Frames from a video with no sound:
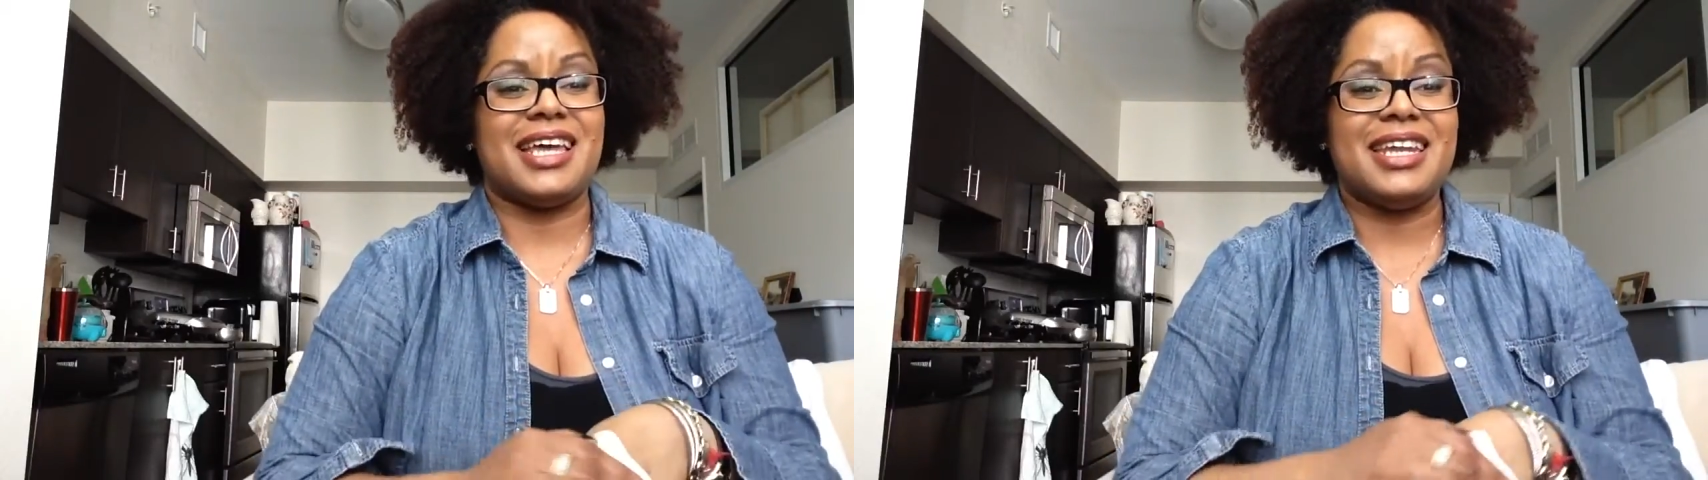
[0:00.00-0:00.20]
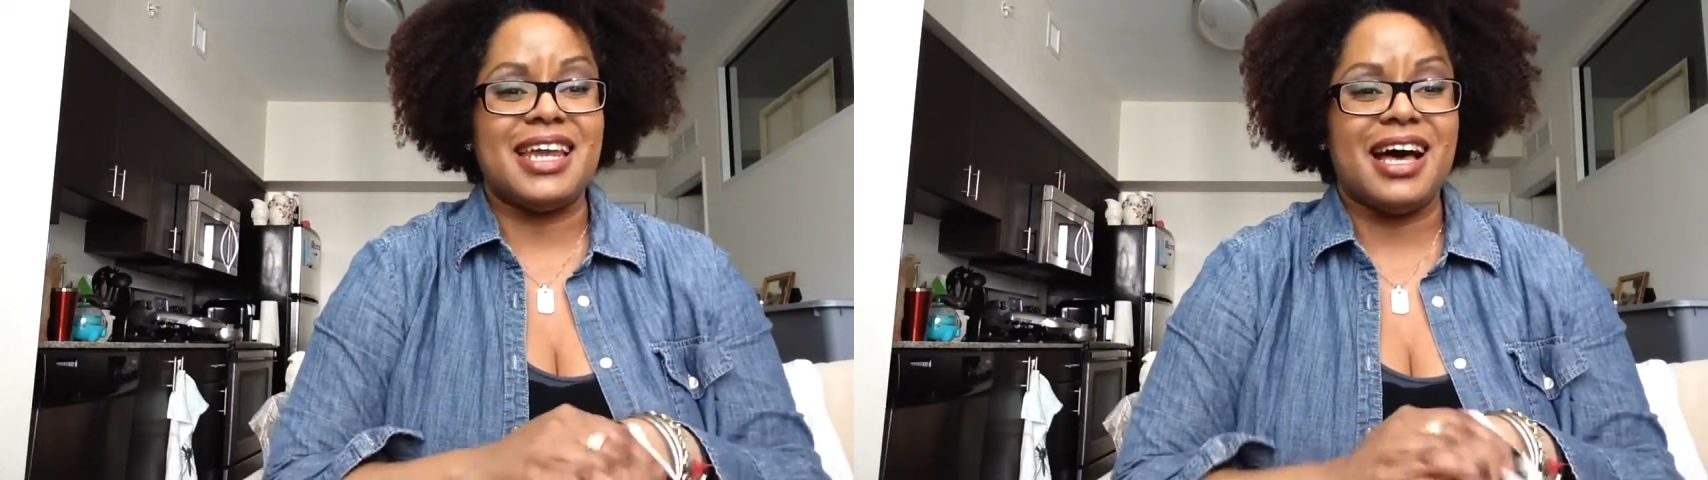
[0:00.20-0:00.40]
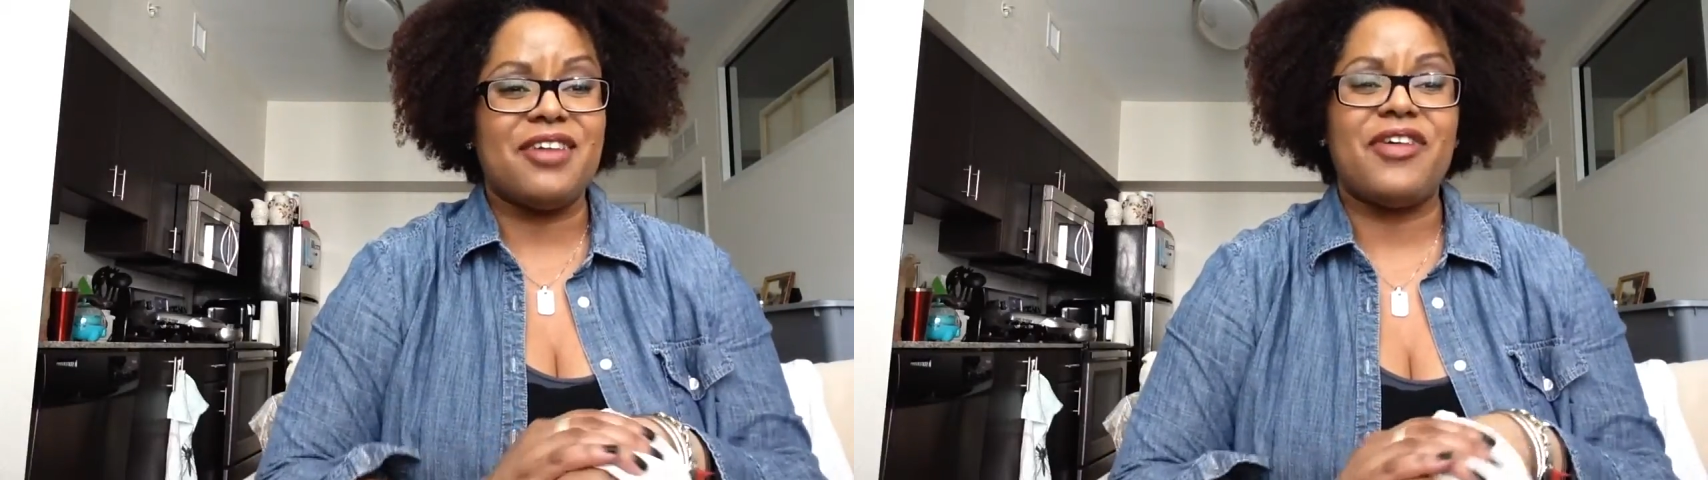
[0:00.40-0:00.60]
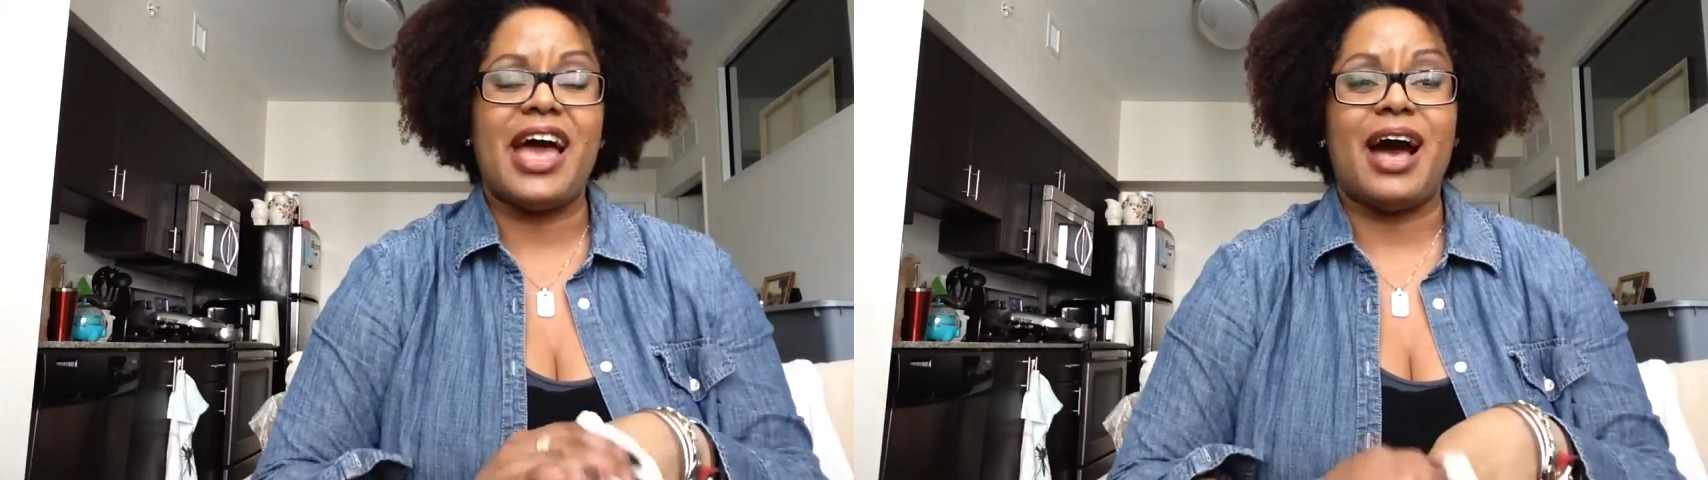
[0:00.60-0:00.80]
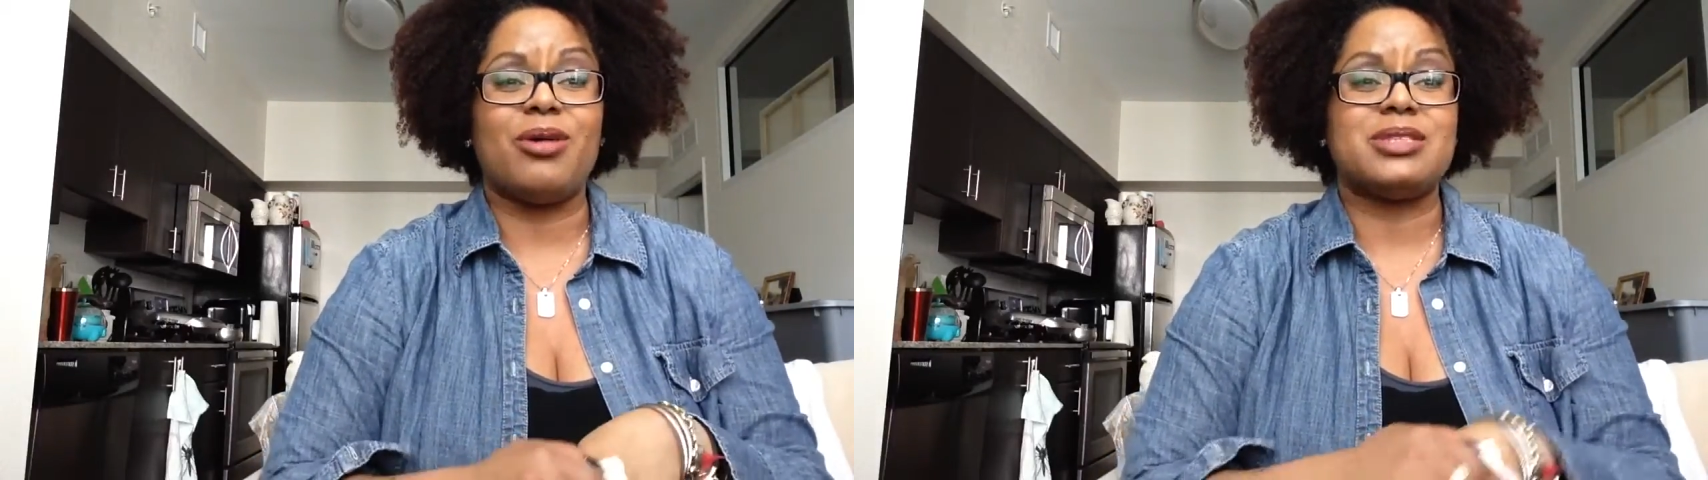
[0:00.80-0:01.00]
enough how